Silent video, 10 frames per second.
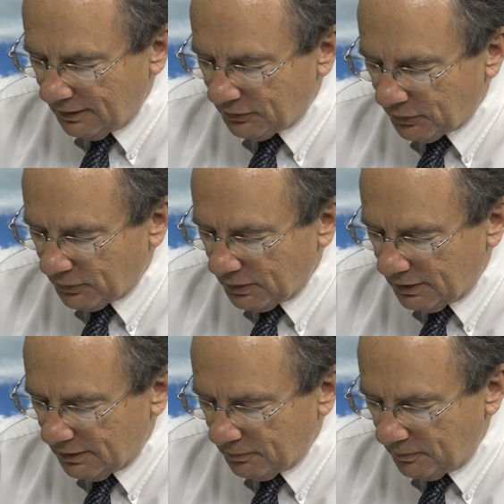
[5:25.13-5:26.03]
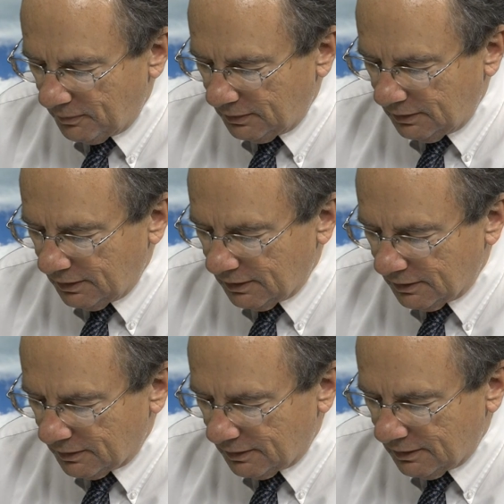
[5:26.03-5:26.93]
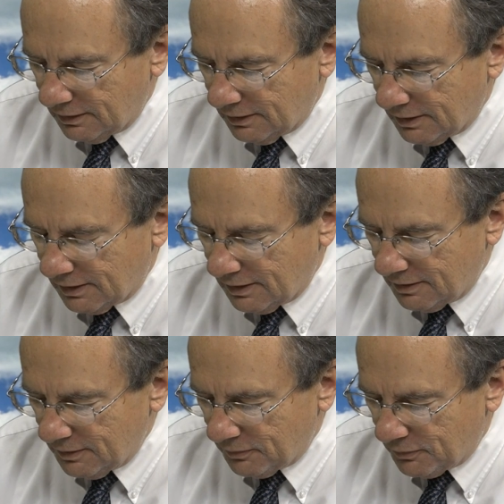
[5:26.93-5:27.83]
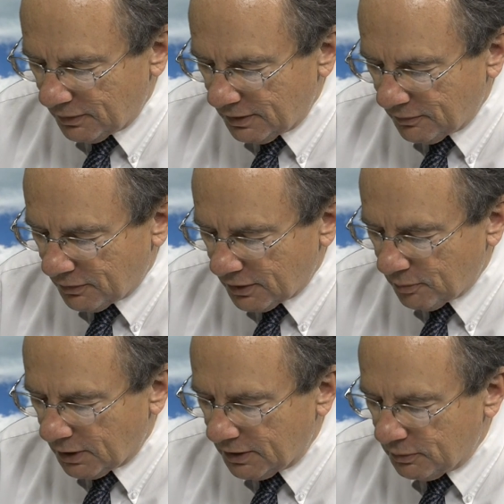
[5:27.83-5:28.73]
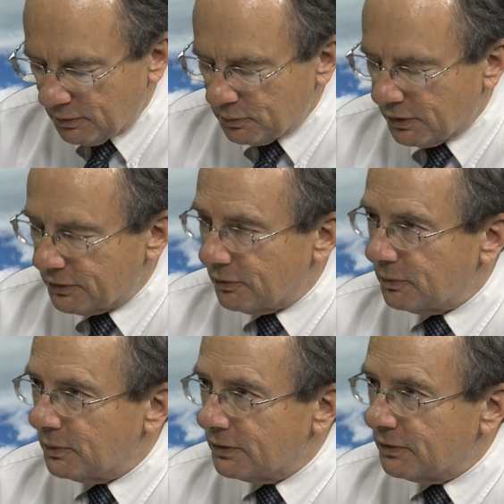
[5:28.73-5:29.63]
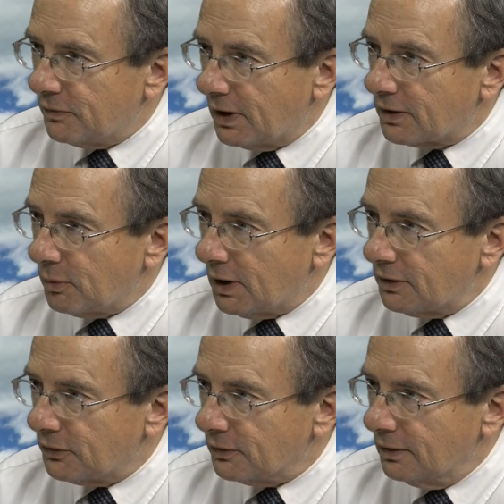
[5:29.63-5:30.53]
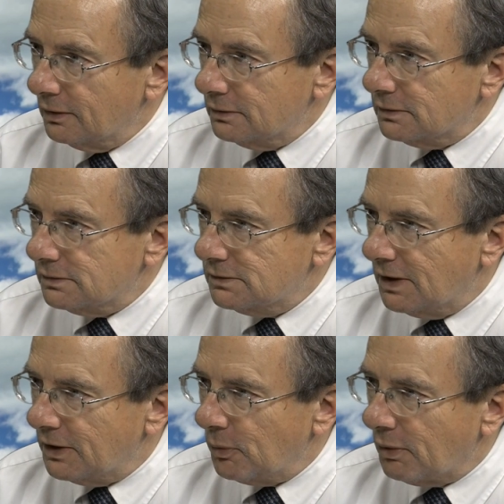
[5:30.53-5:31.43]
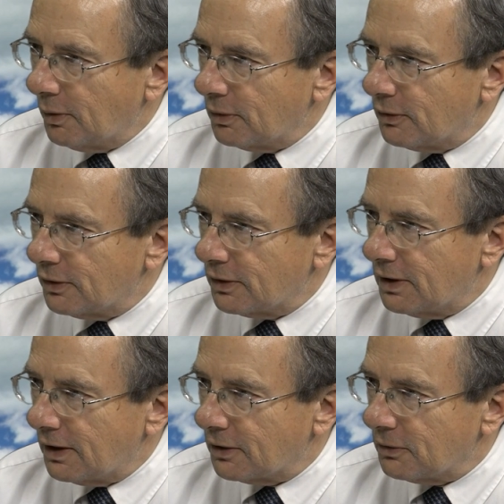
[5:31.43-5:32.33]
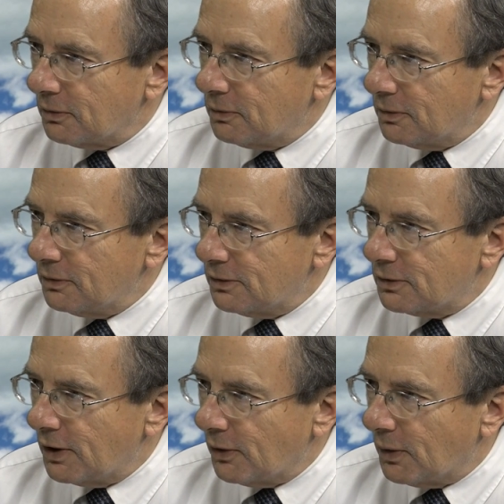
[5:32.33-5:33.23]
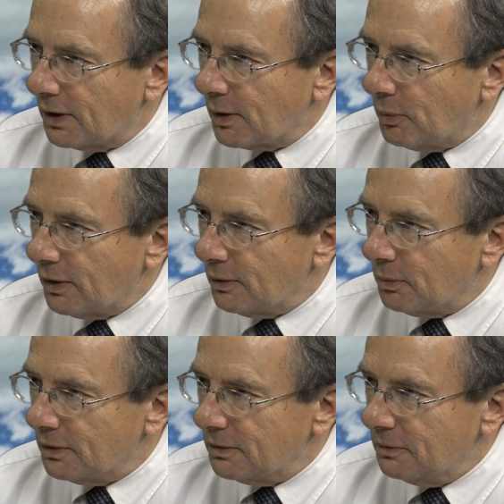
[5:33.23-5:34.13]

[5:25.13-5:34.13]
So the friend of mine was in fact a boxer, and he probably could have taken Kerouac apart, but